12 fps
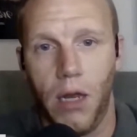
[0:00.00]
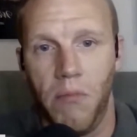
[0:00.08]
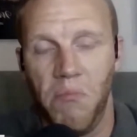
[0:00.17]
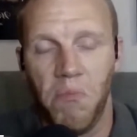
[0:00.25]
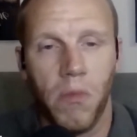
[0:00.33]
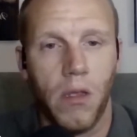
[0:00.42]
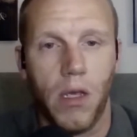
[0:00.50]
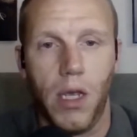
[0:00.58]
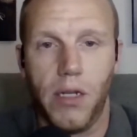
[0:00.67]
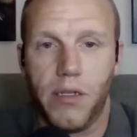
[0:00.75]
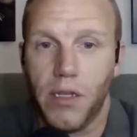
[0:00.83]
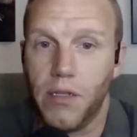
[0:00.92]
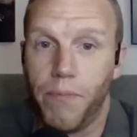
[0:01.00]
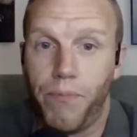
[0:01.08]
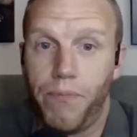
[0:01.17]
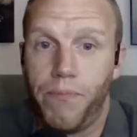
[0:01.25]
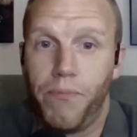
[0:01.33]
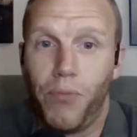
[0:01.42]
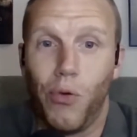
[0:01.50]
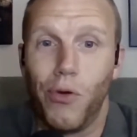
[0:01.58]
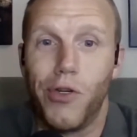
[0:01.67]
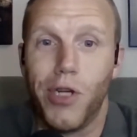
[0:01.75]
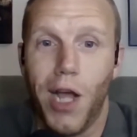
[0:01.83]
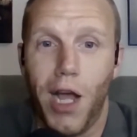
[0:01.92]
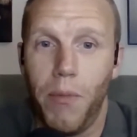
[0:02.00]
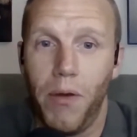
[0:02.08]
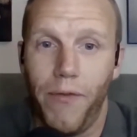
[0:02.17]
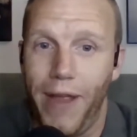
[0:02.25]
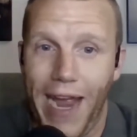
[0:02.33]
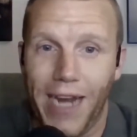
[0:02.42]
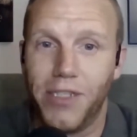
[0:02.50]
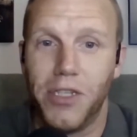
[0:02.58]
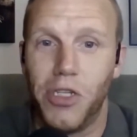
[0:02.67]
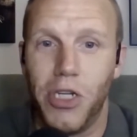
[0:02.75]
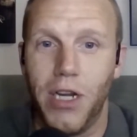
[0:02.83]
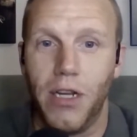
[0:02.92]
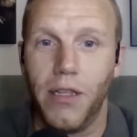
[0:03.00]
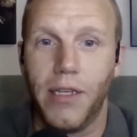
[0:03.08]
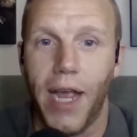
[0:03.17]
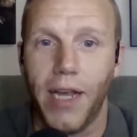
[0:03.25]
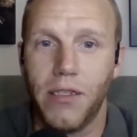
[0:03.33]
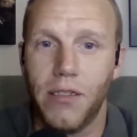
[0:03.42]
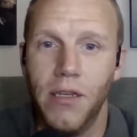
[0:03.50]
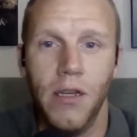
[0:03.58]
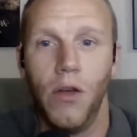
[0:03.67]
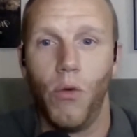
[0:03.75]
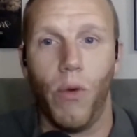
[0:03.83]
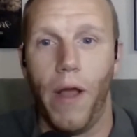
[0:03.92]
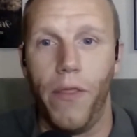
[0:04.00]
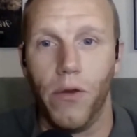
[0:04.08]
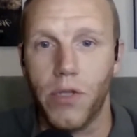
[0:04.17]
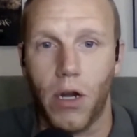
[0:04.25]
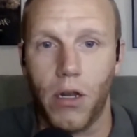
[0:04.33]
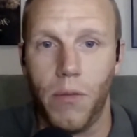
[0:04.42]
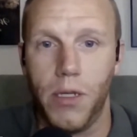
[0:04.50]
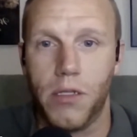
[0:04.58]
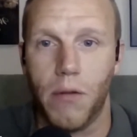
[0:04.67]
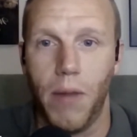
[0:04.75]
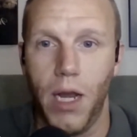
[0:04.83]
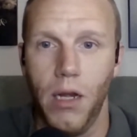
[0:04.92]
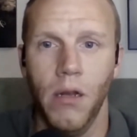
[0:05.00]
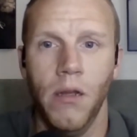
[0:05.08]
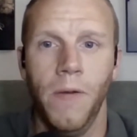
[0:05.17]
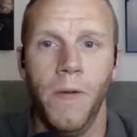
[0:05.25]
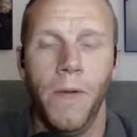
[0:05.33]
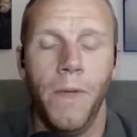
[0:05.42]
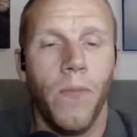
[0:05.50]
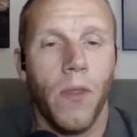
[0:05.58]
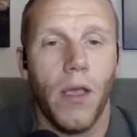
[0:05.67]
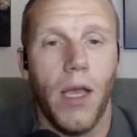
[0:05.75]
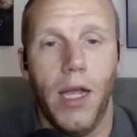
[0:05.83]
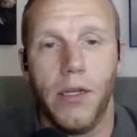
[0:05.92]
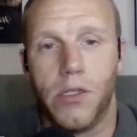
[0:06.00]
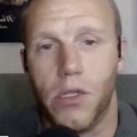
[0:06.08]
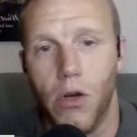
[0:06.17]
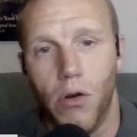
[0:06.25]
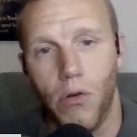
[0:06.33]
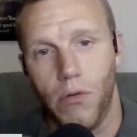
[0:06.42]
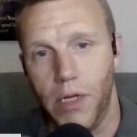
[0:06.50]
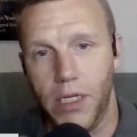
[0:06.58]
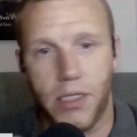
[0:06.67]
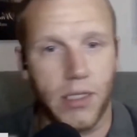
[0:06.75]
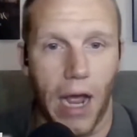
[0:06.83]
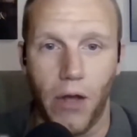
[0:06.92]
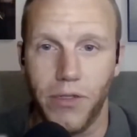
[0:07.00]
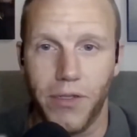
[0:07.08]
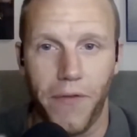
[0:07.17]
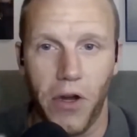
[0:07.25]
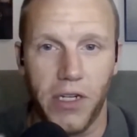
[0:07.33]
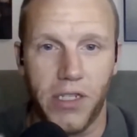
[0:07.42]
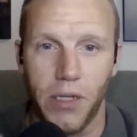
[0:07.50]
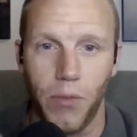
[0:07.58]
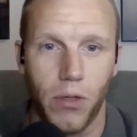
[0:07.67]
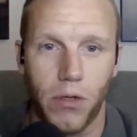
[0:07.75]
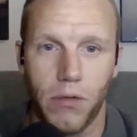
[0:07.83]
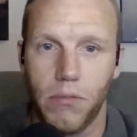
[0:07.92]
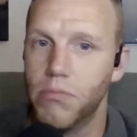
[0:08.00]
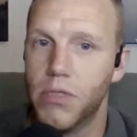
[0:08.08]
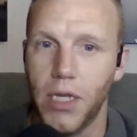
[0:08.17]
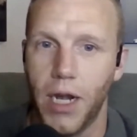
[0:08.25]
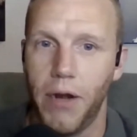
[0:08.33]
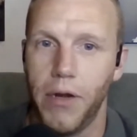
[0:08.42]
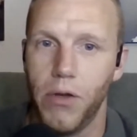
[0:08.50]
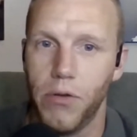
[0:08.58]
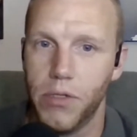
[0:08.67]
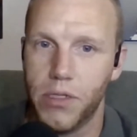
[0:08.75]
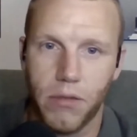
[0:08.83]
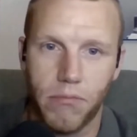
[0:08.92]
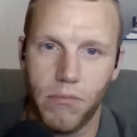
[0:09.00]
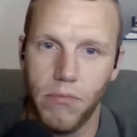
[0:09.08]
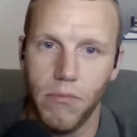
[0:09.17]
that it does a poor job of exegeting the text when those arguments are made and so it sounds a very similar scenario as